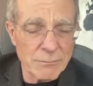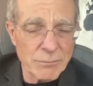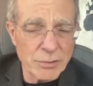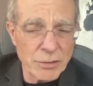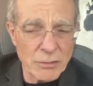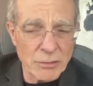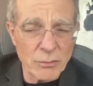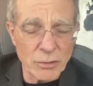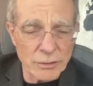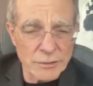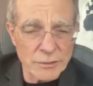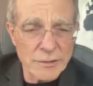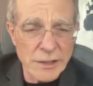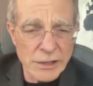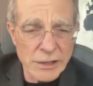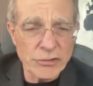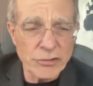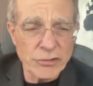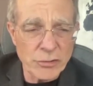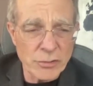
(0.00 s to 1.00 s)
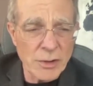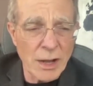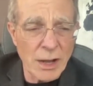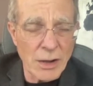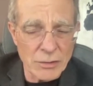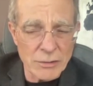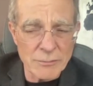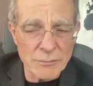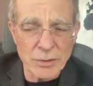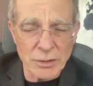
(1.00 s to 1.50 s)
book will teach you
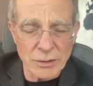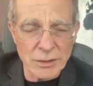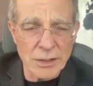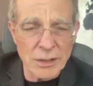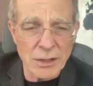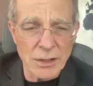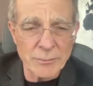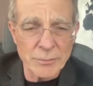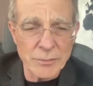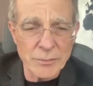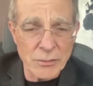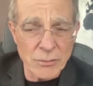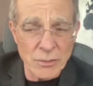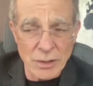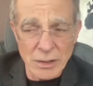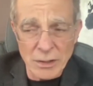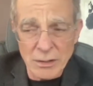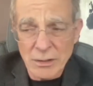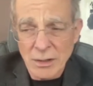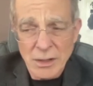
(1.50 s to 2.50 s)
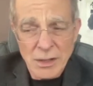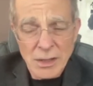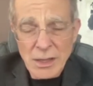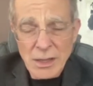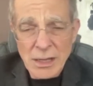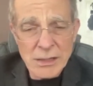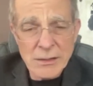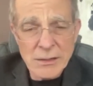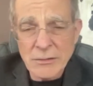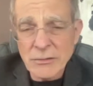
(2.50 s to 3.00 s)
how to build a company where
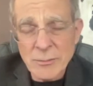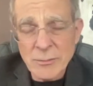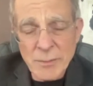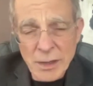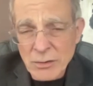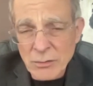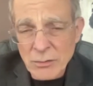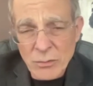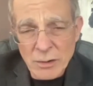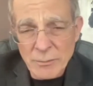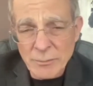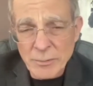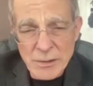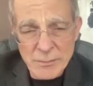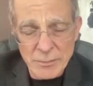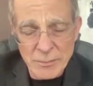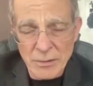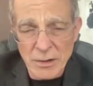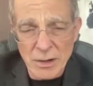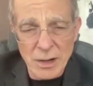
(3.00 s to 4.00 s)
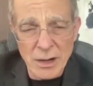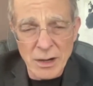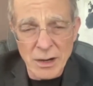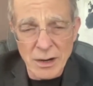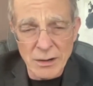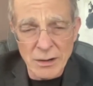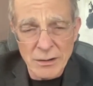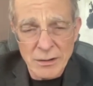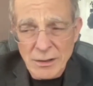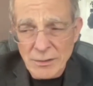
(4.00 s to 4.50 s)
it doesn't matter where people
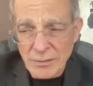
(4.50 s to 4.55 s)
are.